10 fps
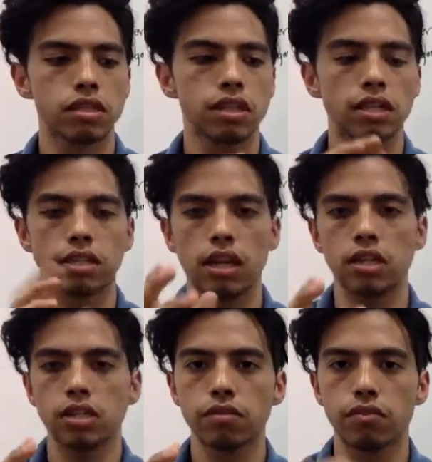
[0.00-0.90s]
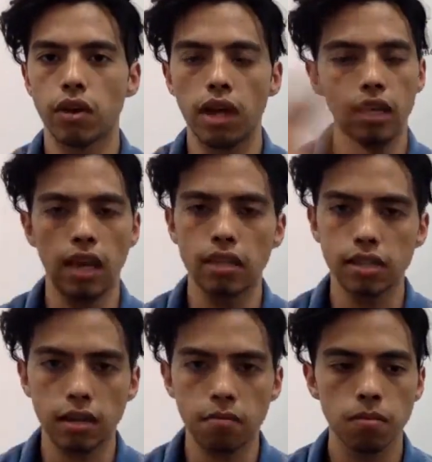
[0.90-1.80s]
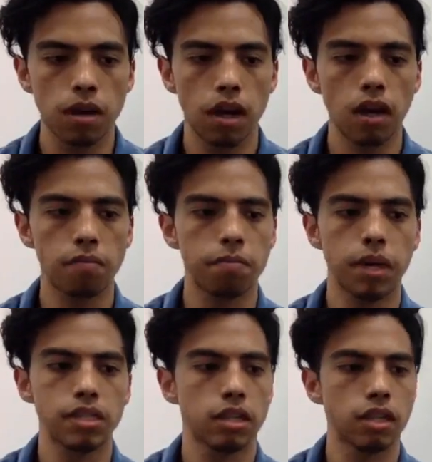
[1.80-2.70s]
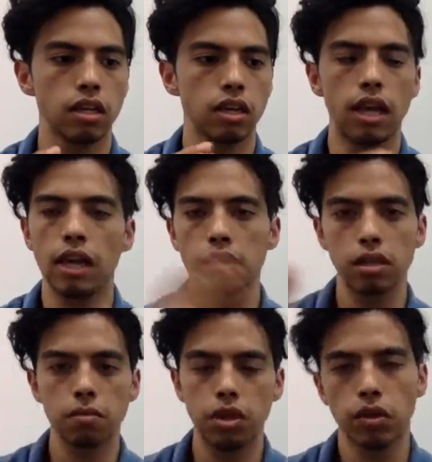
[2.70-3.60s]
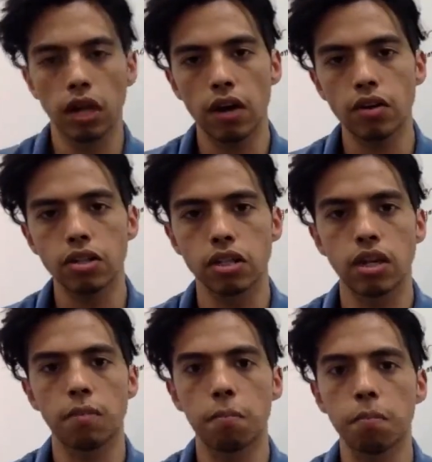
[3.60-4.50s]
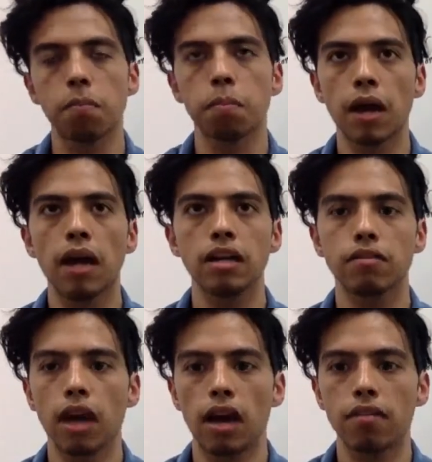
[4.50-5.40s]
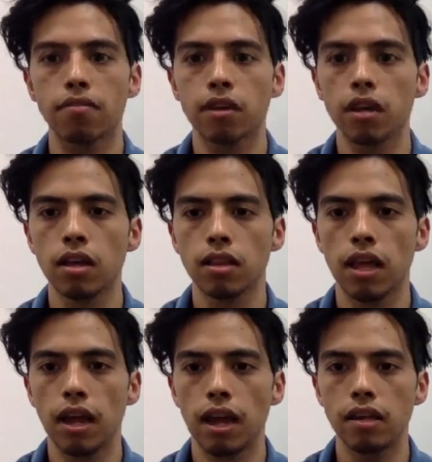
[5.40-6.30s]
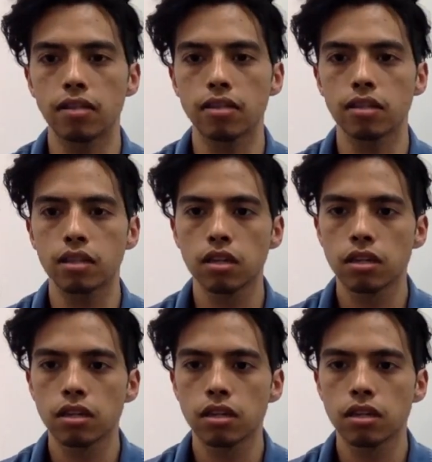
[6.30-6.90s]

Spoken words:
a designation for any enzyme. Basically, any enzyme that you encounter is going to kind of have that ACE.